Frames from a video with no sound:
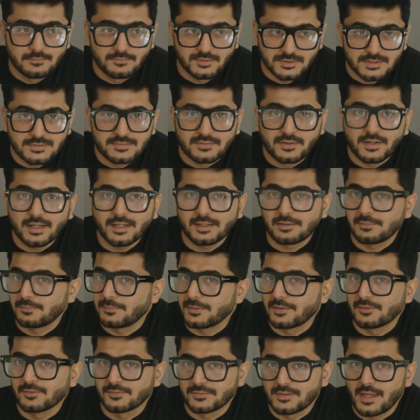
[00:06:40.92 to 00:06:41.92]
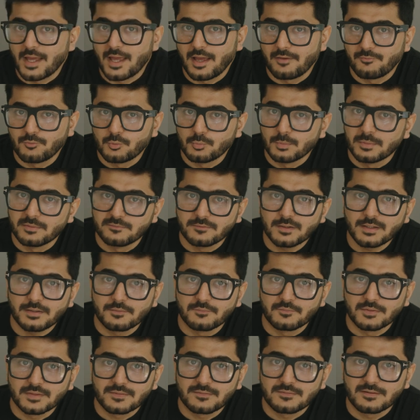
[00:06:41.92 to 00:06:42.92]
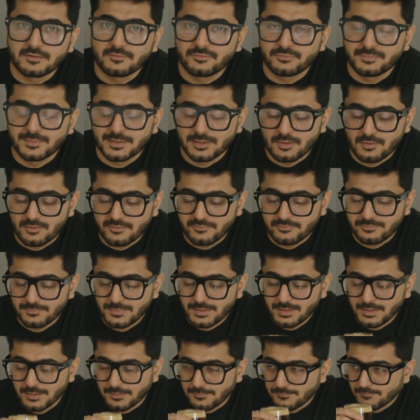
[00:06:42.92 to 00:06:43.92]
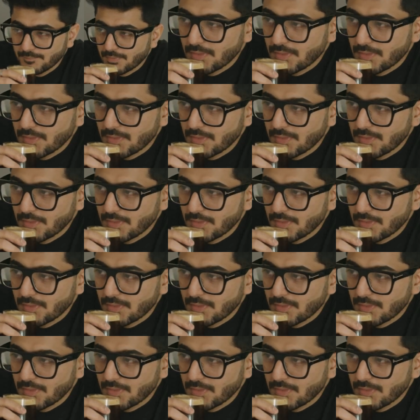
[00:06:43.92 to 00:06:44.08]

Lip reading: which is great because I have Uber One, which saves me a lot of money.